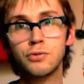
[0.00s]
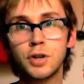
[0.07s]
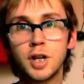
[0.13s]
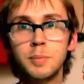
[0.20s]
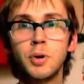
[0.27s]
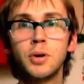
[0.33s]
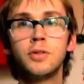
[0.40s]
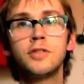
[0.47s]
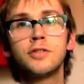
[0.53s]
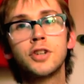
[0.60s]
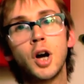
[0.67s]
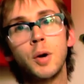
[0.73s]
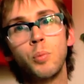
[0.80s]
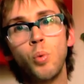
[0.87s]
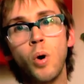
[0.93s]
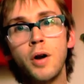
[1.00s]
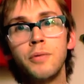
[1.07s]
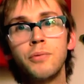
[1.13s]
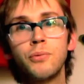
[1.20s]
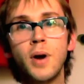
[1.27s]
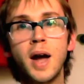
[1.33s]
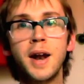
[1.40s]
string, but this time 1
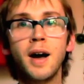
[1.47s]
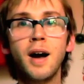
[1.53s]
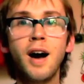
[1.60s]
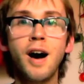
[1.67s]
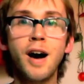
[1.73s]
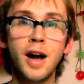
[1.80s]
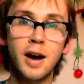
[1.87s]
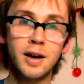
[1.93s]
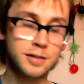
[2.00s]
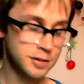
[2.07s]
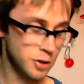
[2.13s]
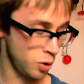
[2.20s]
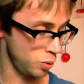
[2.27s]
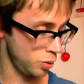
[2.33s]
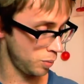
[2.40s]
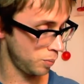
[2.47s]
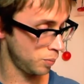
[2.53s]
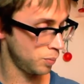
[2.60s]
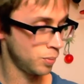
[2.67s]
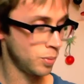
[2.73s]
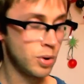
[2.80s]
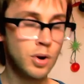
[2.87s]
fret higher. So
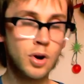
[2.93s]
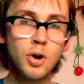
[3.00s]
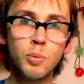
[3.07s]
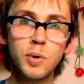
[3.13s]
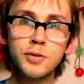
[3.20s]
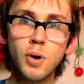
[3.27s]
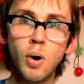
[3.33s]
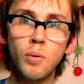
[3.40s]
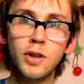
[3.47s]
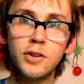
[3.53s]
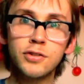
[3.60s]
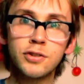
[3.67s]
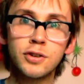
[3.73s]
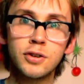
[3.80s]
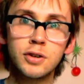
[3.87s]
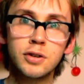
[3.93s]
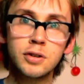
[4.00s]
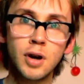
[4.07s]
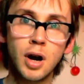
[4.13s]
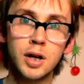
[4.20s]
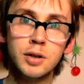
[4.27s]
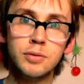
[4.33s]
we've got this
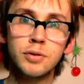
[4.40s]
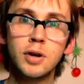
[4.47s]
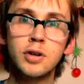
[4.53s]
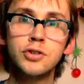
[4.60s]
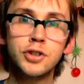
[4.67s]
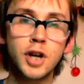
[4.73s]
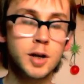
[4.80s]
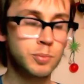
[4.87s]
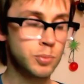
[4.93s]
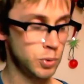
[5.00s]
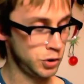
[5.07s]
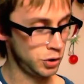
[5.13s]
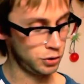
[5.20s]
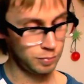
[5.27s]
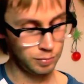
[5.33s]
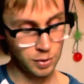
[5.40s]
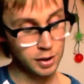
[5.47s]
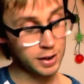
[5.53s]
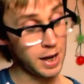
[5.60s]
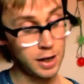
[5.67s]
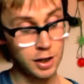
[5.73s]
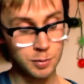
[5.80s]
kind of shape, which is
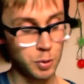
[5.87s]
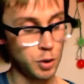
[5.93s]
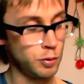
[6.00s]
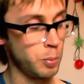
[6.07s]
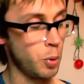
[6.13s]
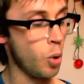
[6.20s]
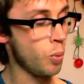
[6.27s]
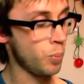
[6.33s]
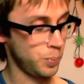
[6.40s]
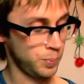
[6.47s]
again is movable.